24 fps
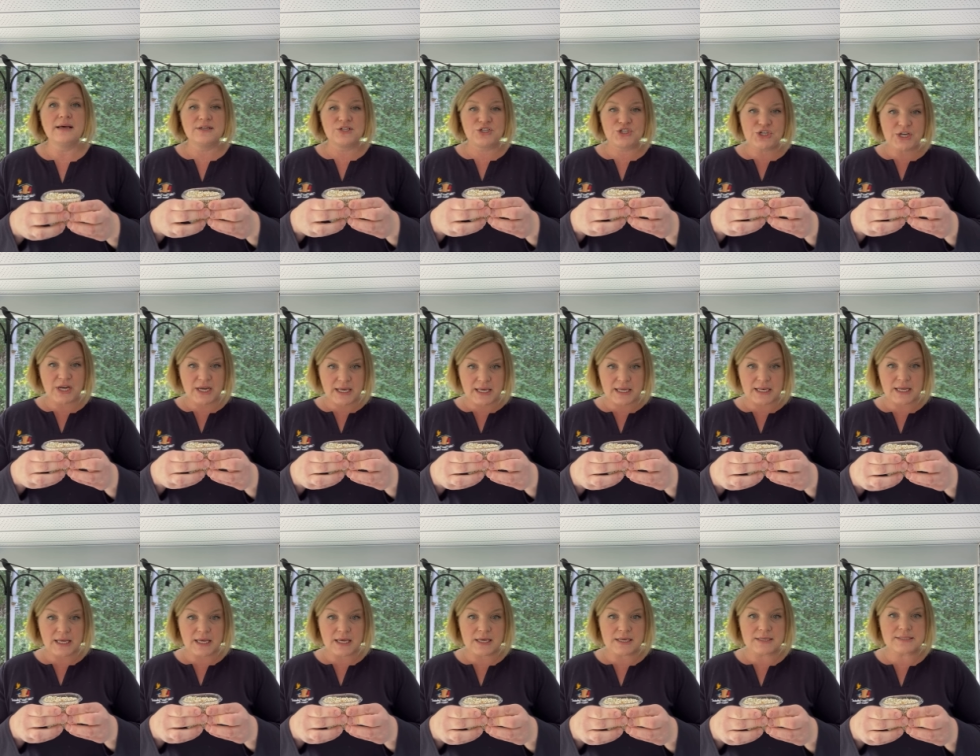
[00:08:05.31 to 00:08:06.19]

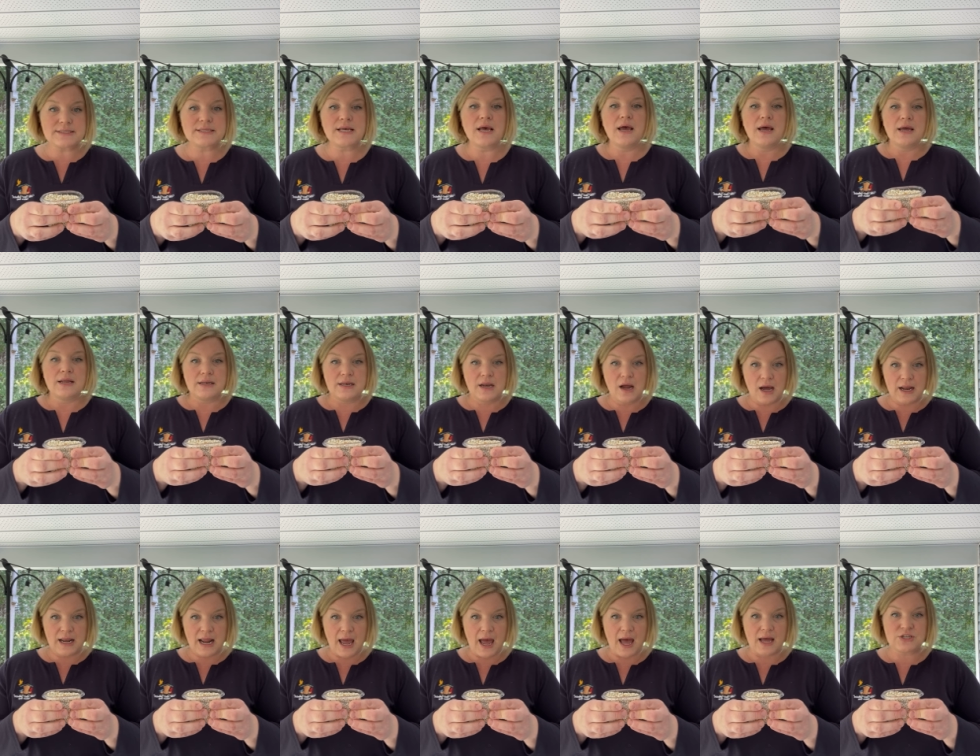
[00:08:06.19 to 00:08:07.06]
Chickadees,
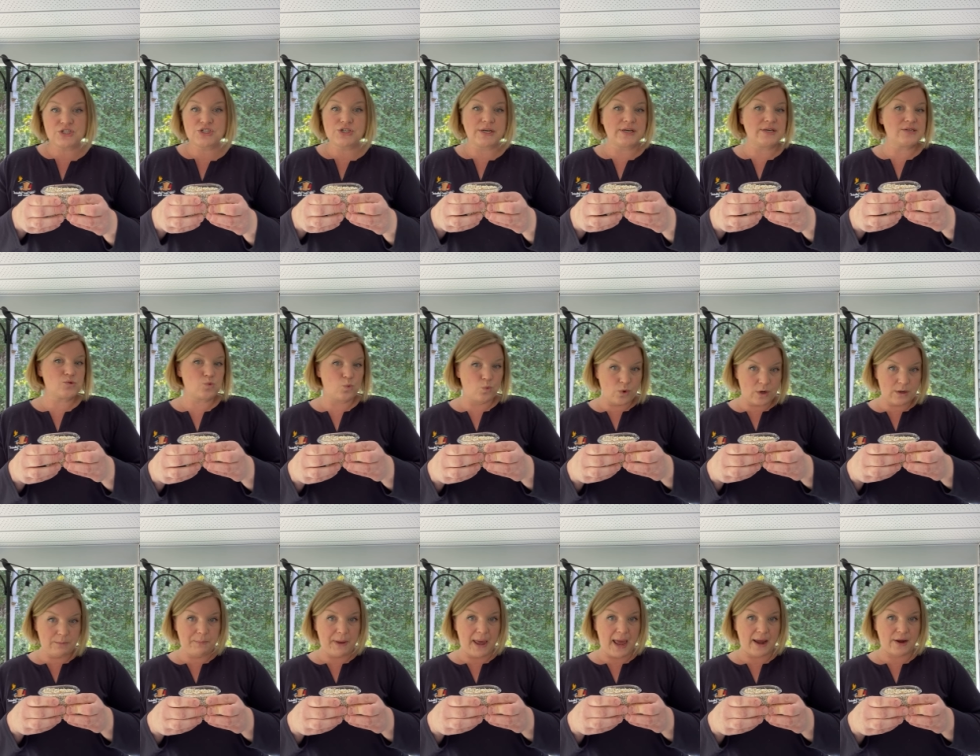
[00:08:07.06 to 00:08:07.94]
nuthatches,
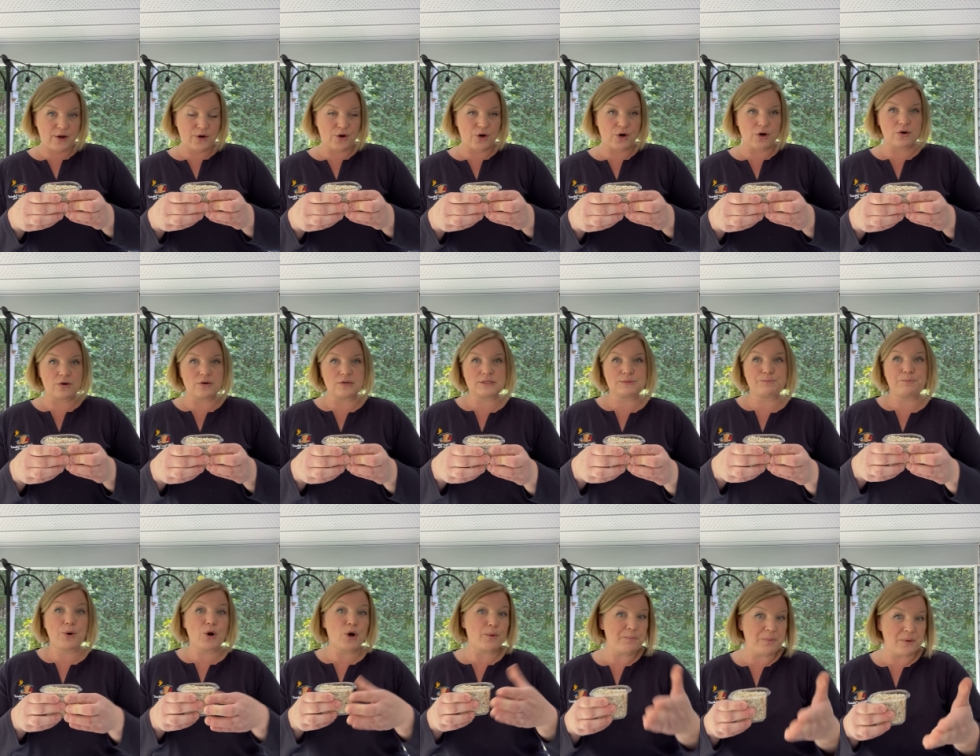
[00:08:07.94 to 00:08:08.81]
woodpeckers,
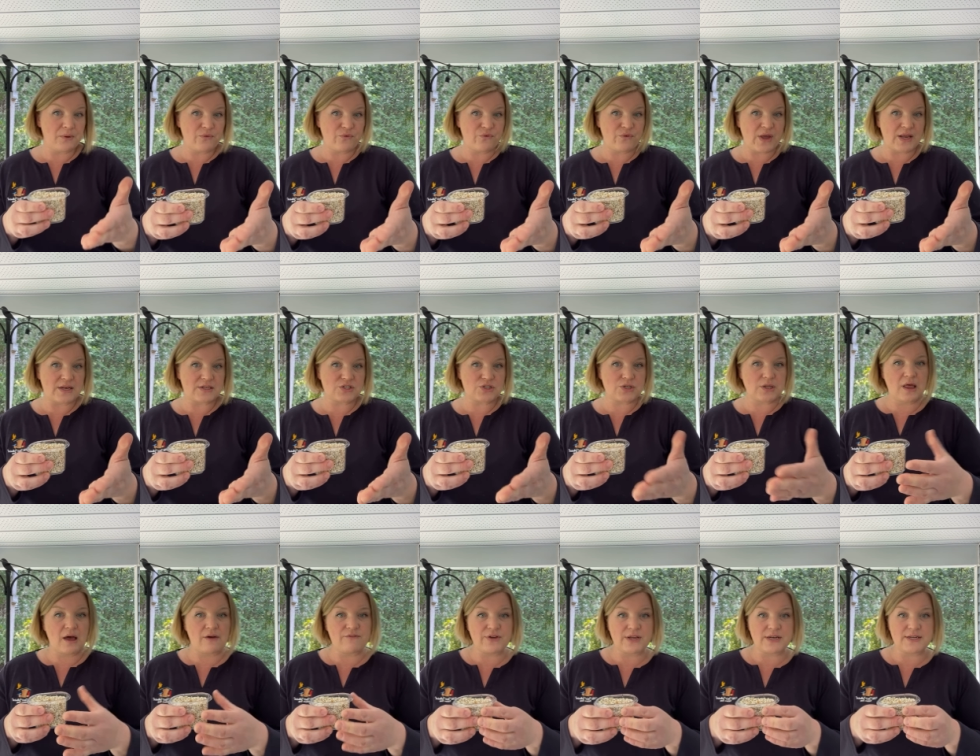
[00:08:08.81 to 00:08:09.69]
purple finch
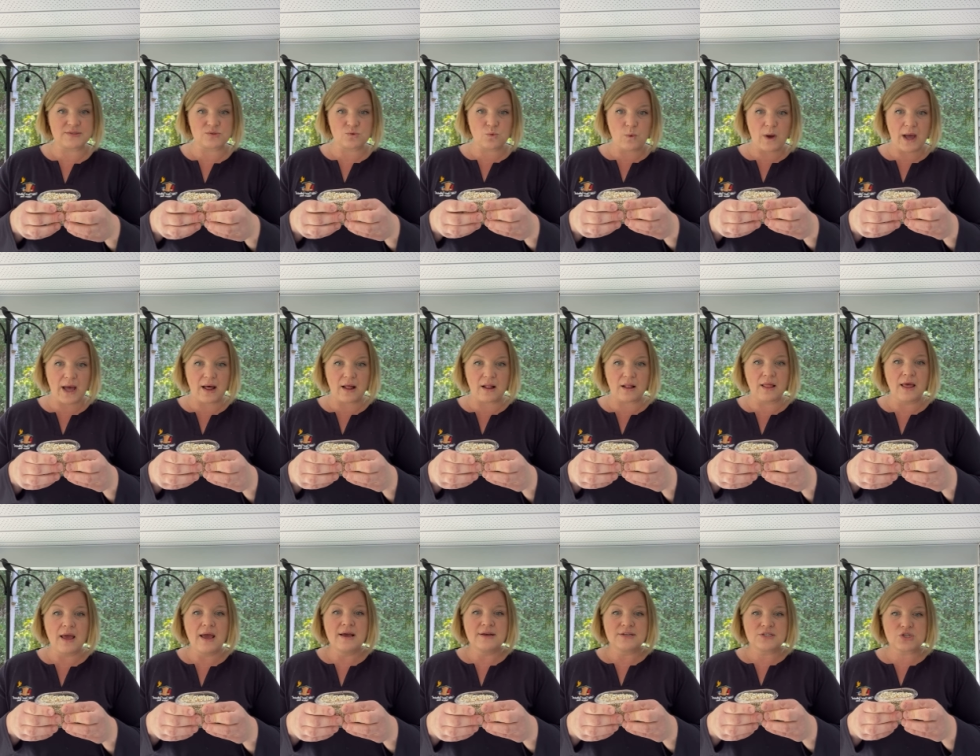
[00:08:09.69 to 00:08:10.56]
love it as well.
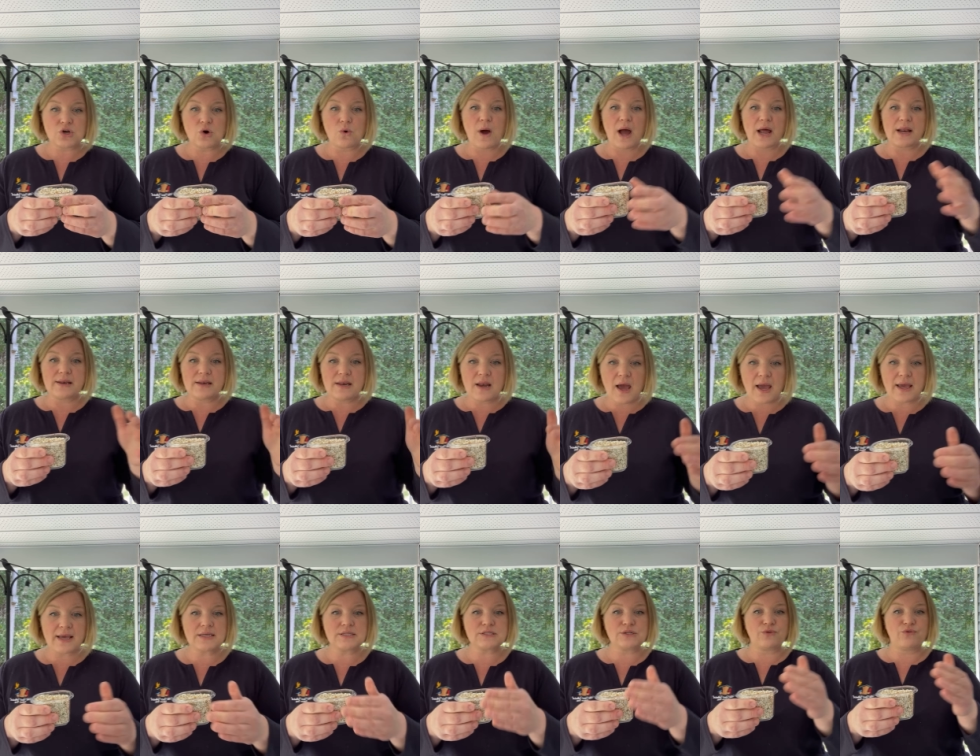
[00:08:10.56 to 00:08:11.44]
So a
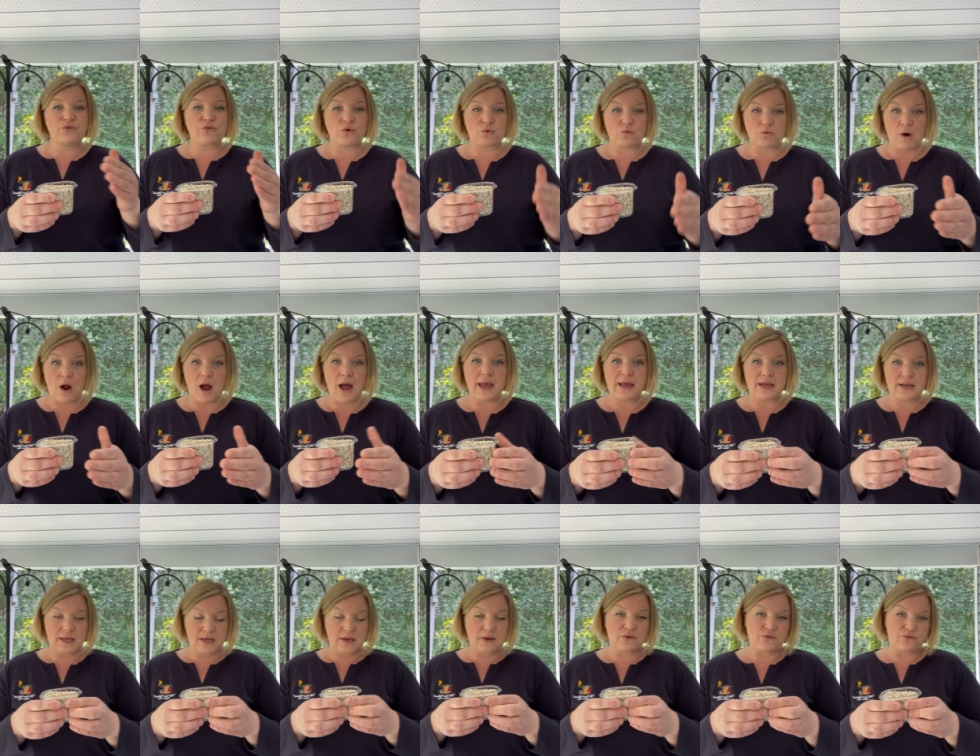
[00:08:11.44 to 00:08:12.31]
nice
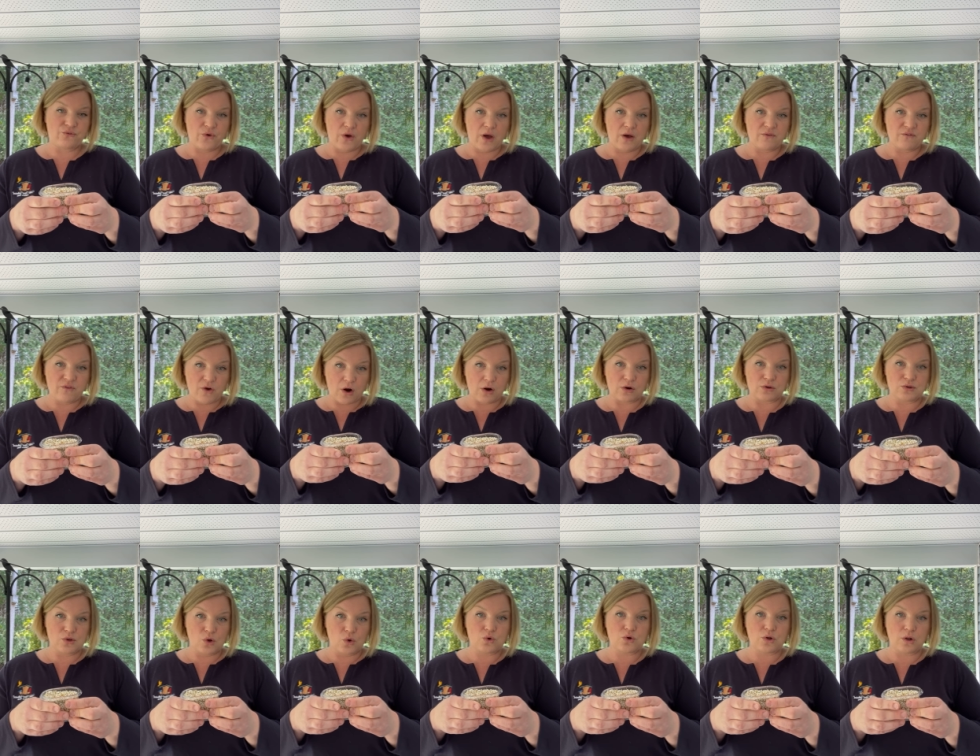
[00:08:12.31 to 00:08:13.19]
variety of our
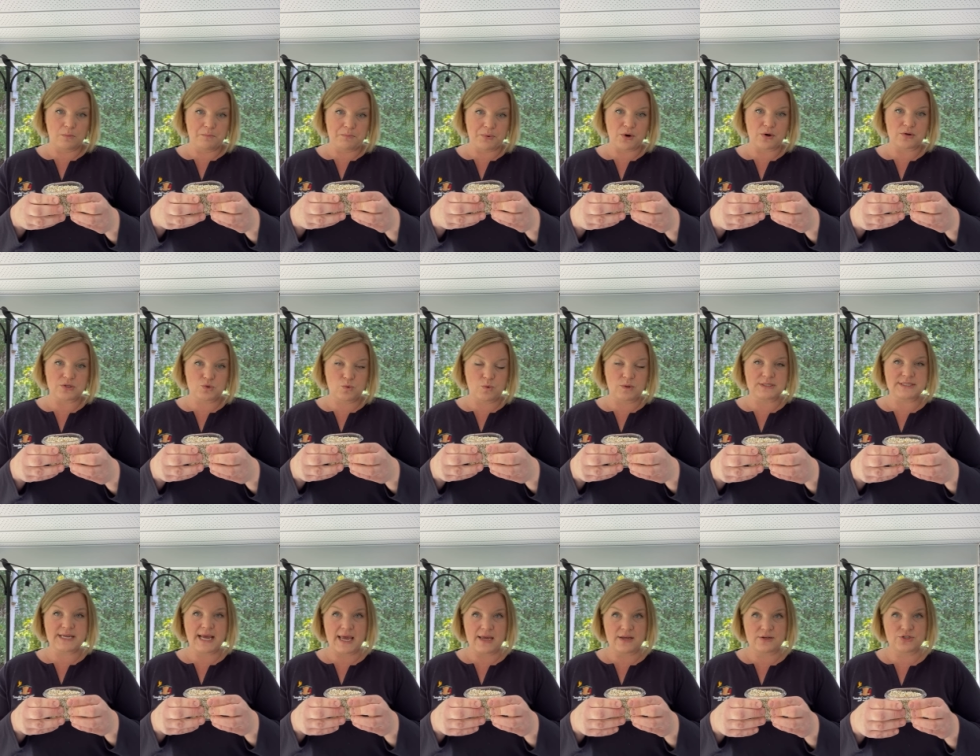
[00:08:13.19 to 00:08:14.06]
local birds will
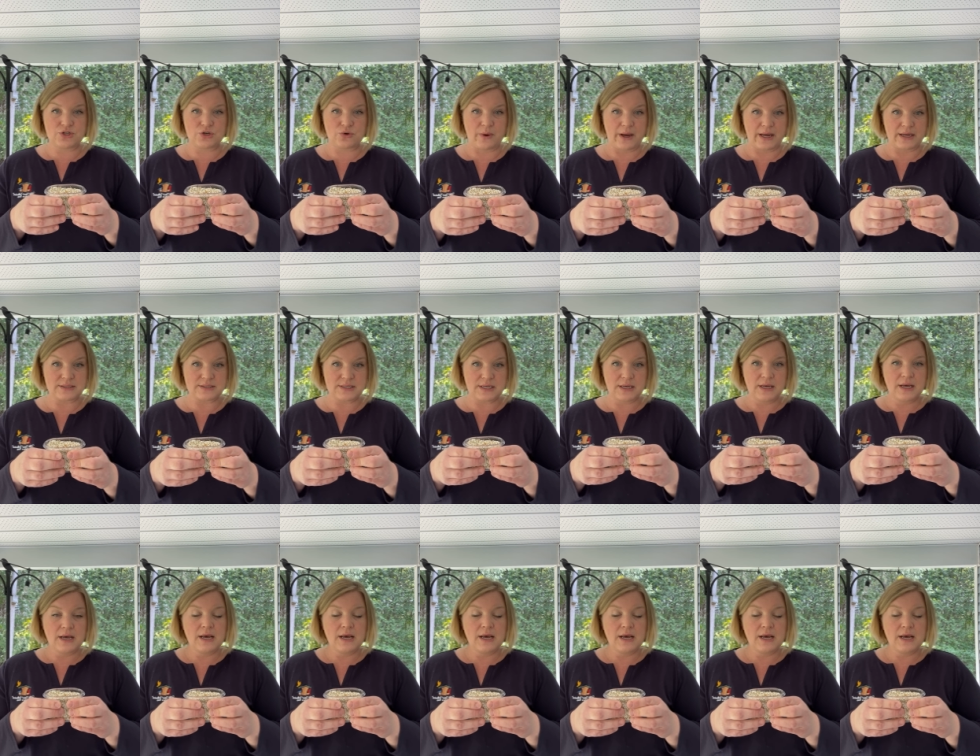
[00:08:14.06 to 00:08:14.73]
take to it.